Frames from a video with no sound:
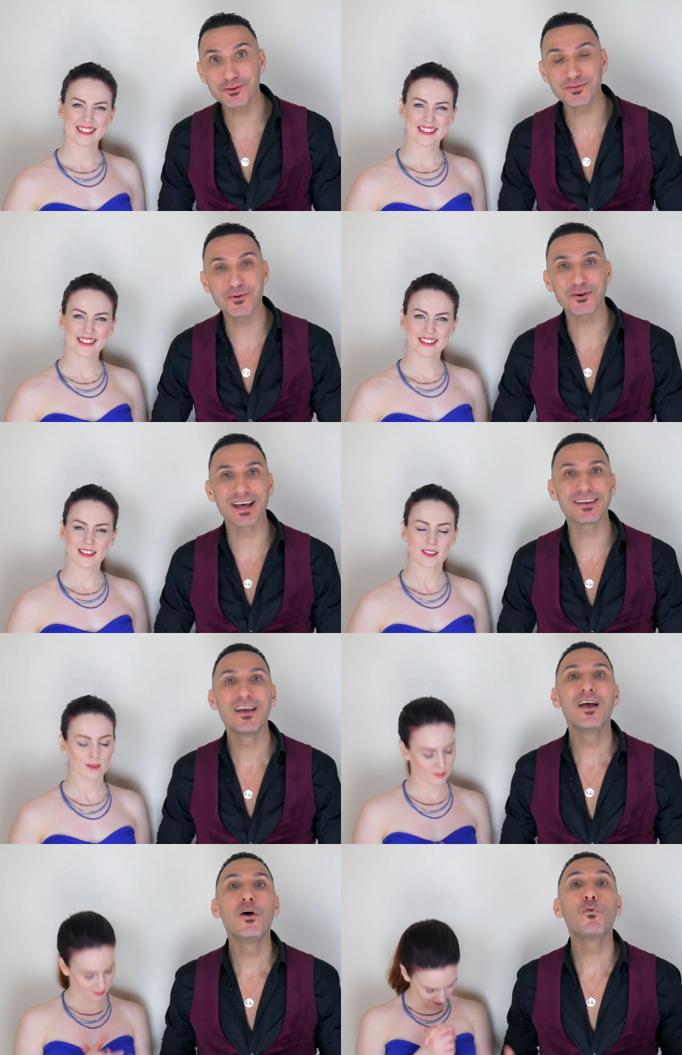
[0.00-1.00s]
Speaker 1: support and
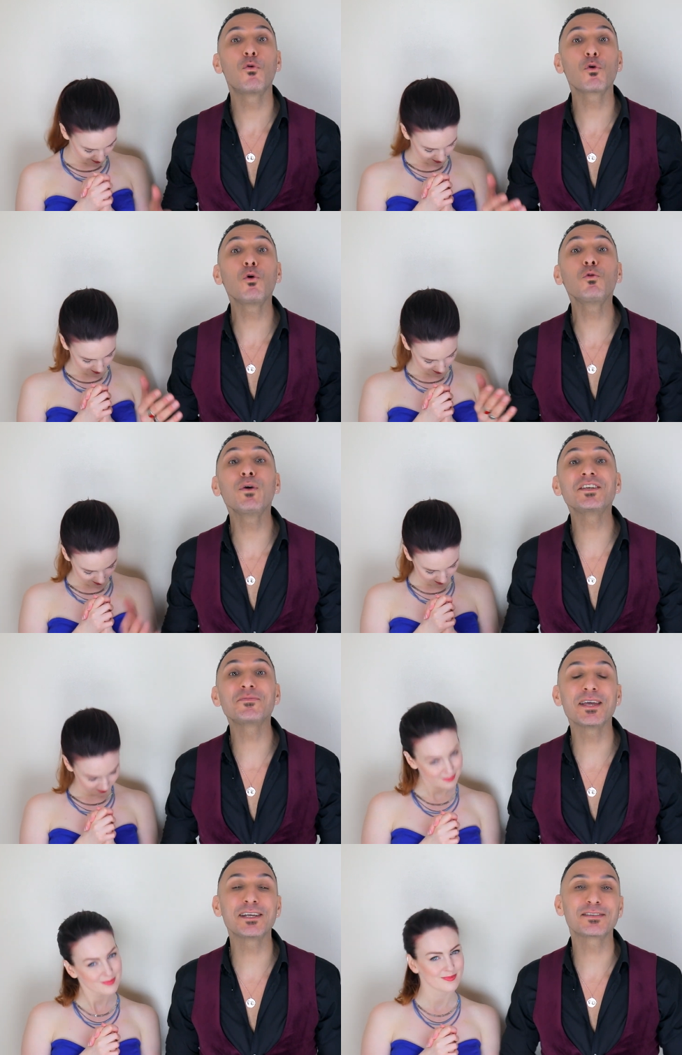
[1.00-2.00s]
for always
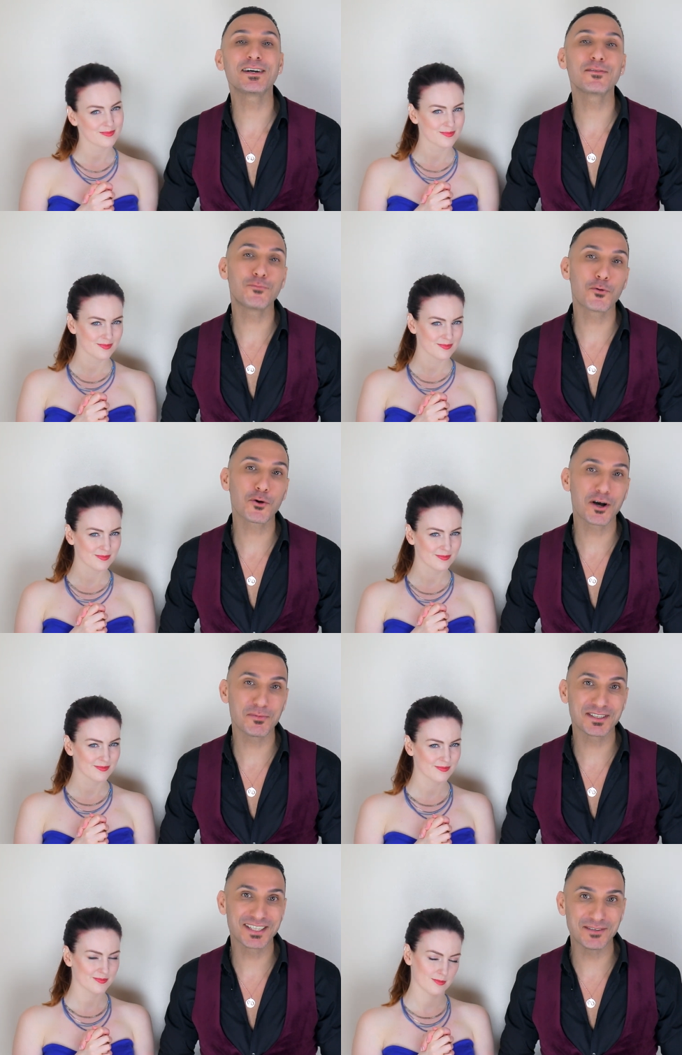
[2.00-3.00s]
making time for
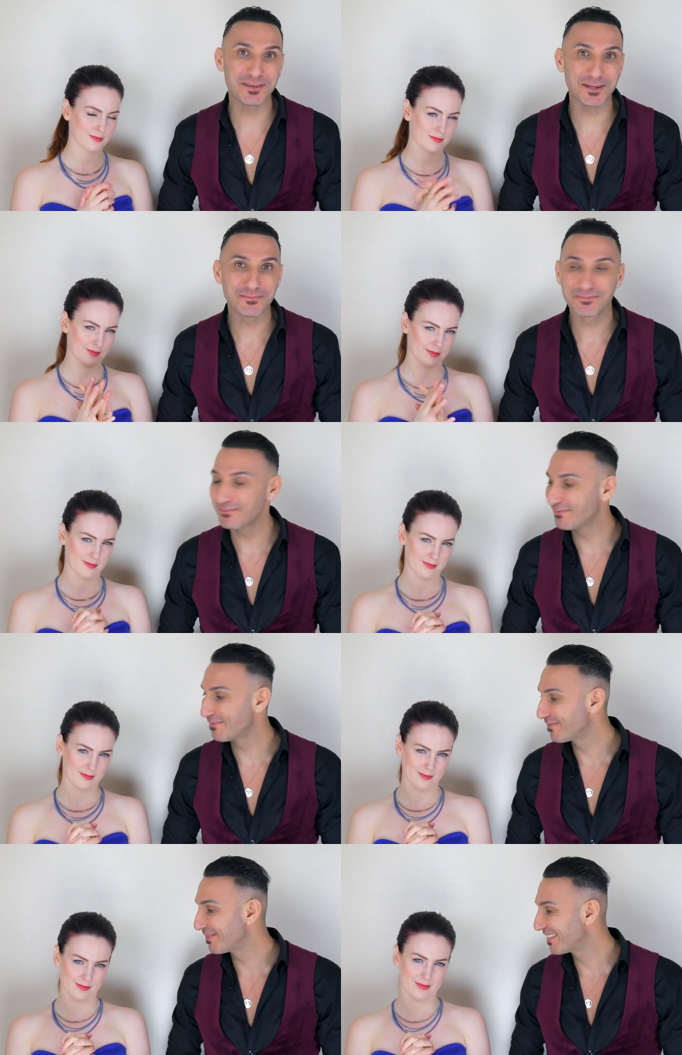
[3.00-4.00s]
Kama TV.
Speaker 2: Mm
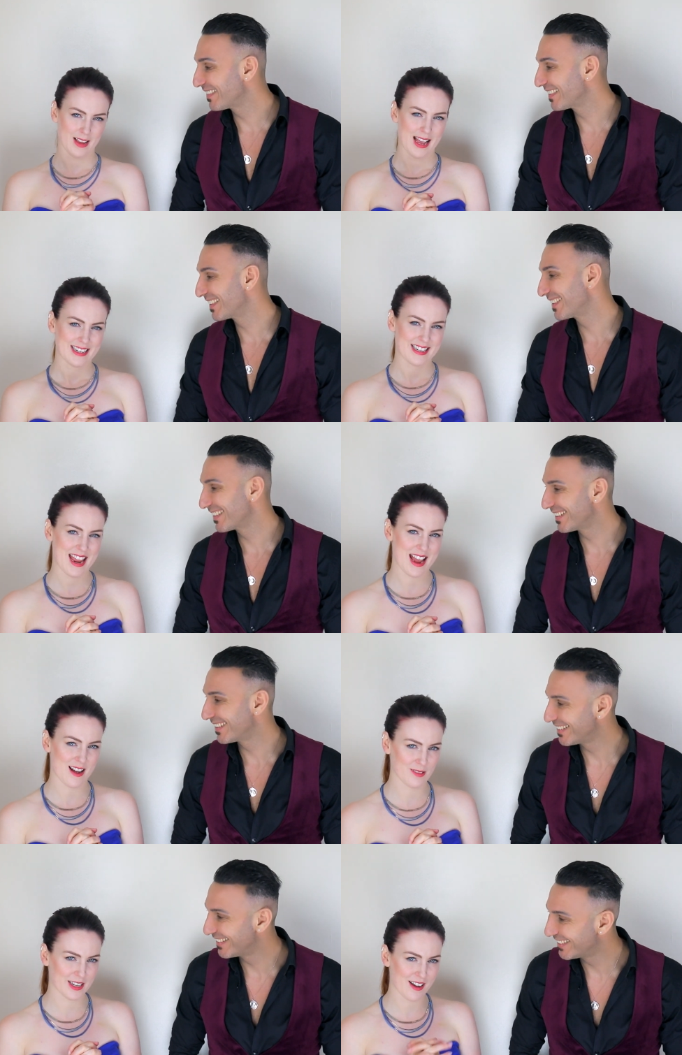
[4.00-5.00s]
-hmm.
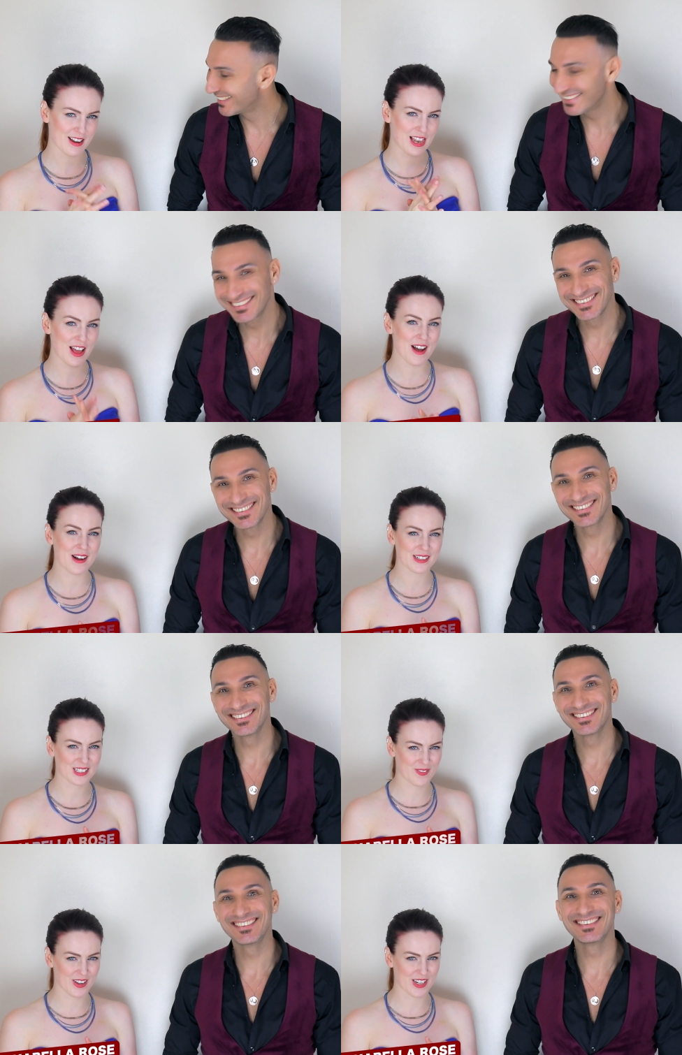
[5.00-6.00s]
Now in our last
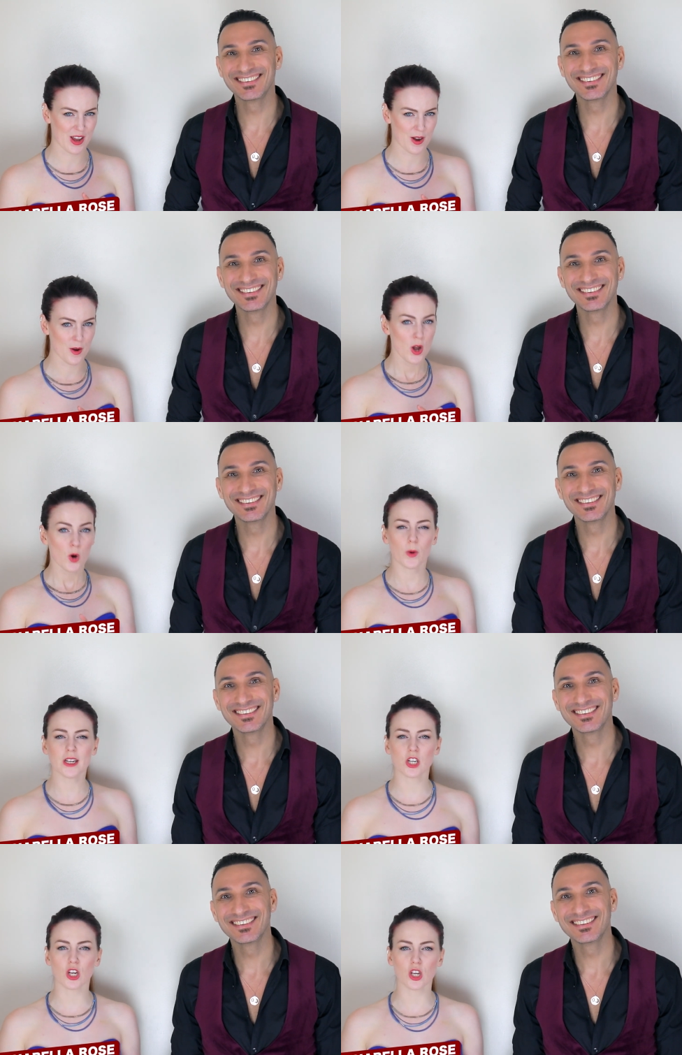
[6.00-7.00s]
video we
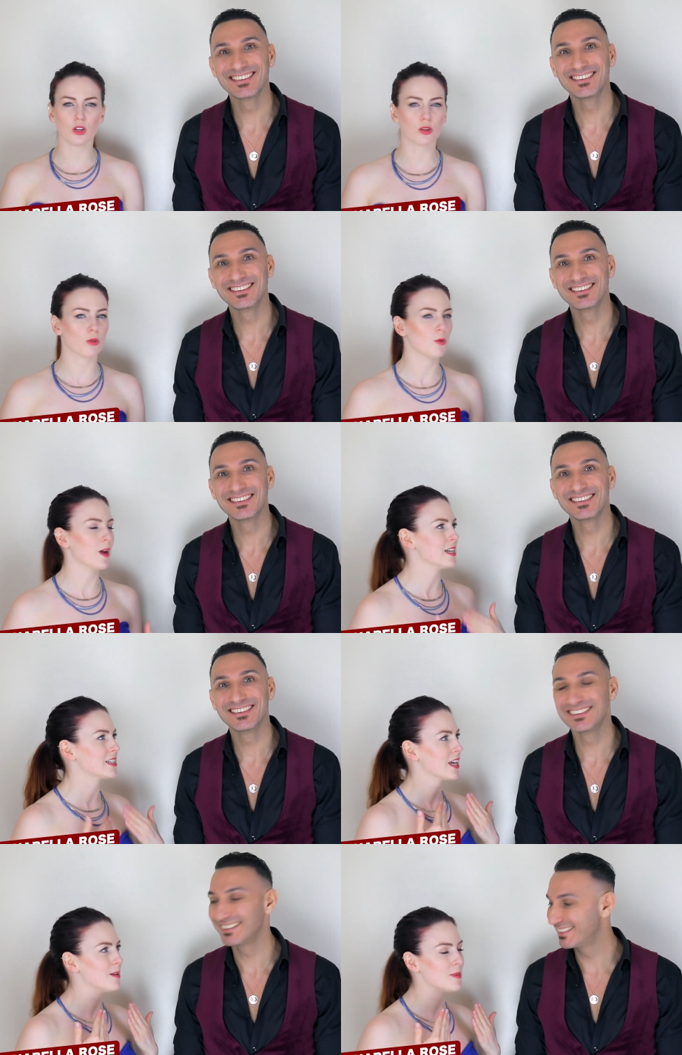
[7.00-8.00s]
took you through
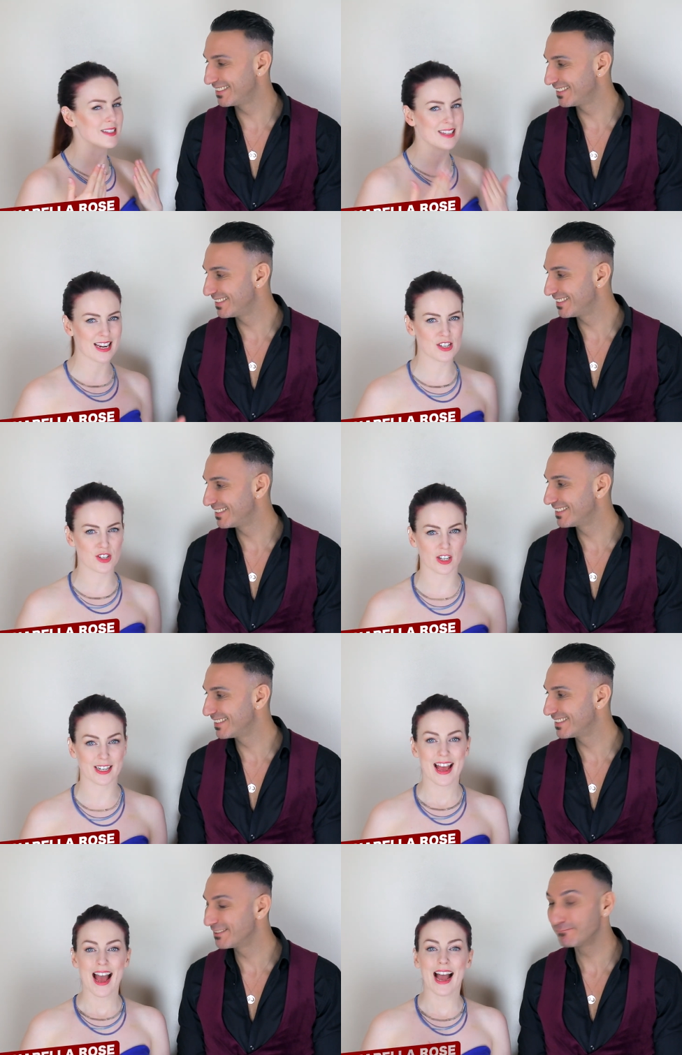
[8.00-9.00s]
intimidation
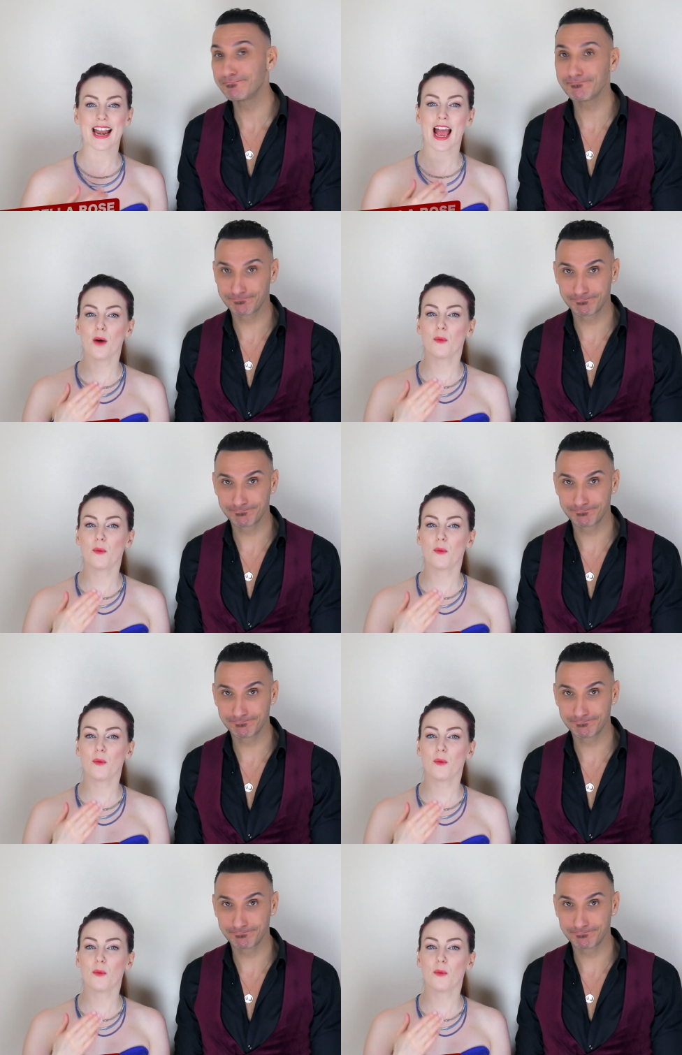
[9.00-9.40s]
and mm -hmm.